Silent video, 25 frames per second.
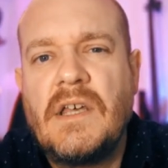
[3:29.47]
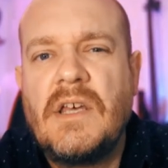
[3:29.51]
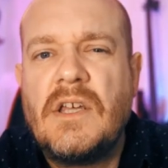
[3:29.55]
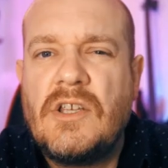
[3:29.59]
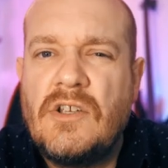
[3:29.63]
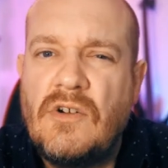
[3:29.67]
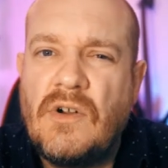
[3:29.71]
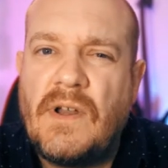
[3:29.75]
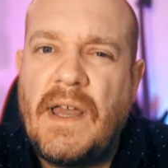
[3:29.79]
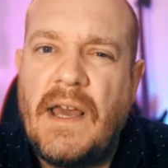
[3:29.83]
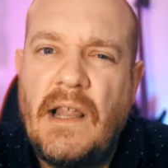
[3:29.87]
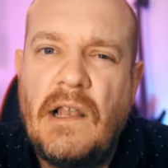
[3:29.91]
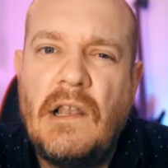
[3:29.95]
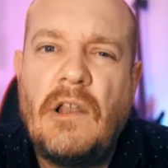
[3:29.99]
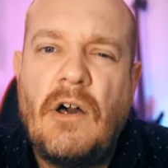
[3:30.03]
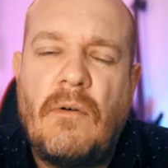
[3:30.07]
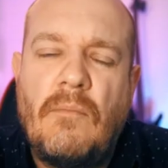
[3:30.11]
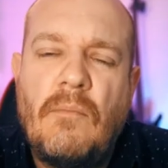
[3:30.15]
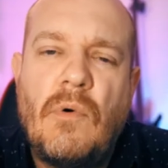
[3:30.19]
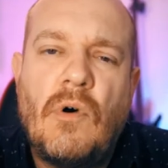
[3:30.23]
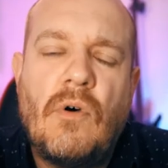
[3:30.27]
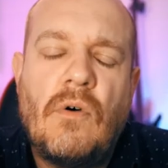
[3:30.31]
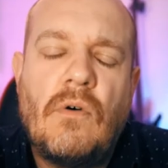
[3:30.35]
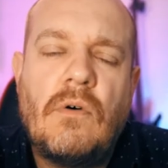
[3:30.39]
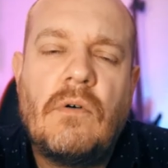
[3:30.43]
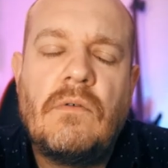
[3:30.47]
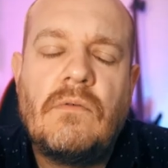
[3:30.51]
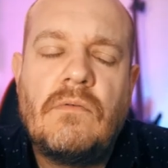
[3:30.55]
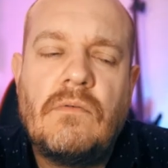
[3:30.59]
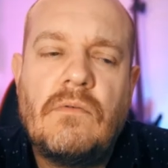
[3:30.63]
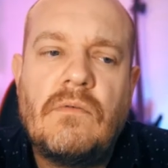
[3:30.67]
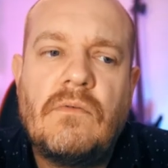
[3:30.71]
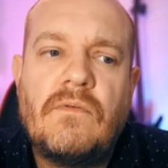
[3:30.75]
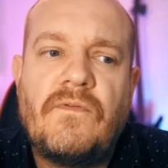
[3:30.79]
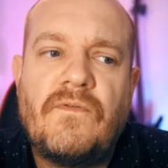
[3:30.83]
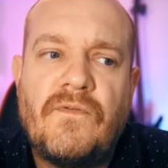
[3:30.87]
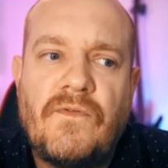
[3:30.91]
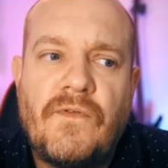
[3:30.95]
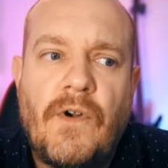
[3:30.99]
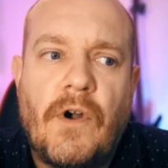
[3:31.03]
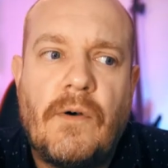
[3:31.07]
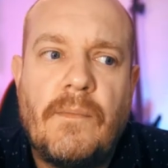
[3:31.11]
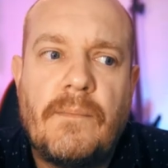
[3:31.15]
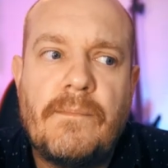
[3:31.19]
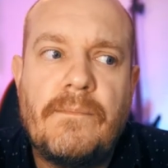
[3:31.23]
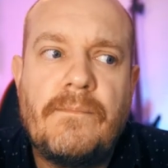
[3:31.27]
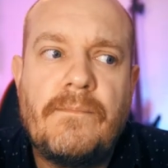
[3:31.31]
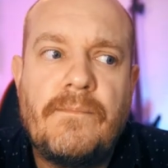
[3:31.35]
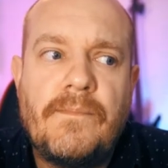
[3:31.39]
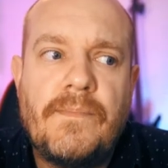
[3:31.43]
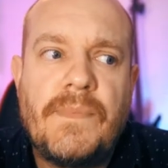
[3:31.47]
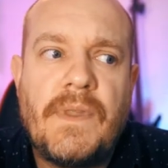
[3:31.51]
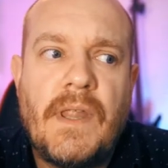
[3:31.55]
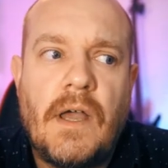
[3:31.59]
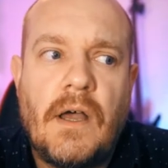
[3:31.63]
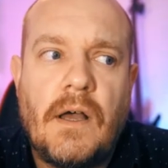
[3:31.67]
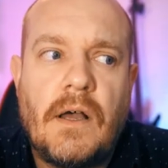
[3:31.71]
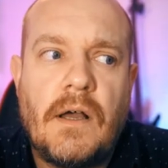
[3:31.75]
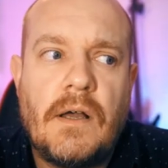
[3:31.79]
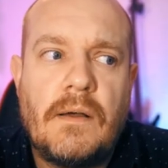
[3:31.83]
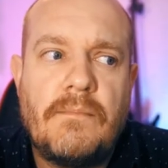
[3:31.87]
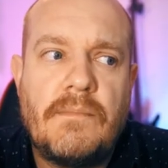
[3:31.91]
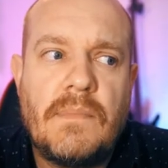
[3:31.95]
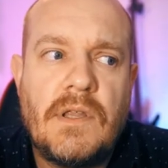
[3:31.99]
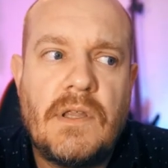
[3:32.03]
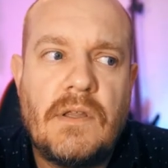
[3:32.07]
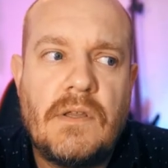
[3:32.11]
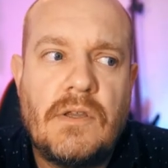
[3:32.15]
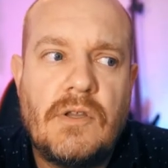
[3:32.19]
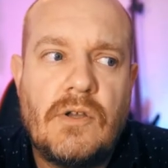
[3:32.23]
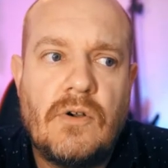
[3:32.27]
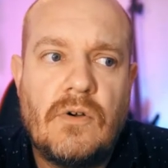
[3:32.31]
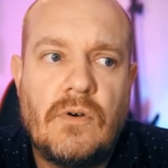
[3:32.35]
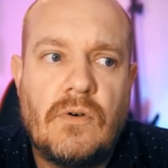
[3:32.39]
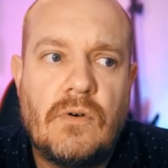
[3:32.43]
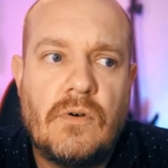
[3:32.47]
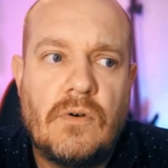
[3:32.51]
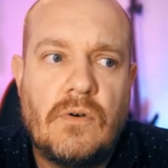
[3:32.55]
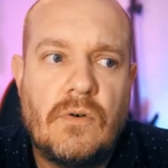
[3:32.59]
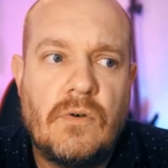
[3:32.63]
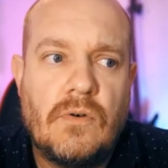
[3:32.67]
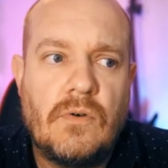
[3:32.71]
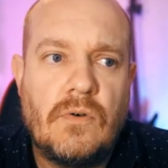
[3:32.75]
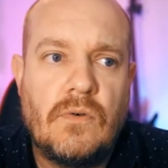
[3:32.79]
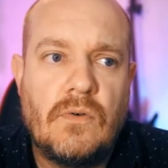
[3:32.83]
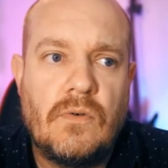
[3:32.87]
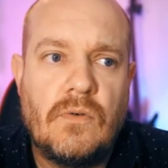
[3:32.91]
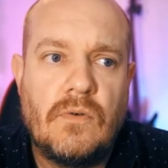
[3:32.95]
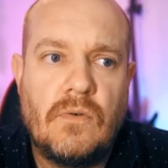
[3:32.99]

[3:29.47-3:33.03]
You'll get a lot more from your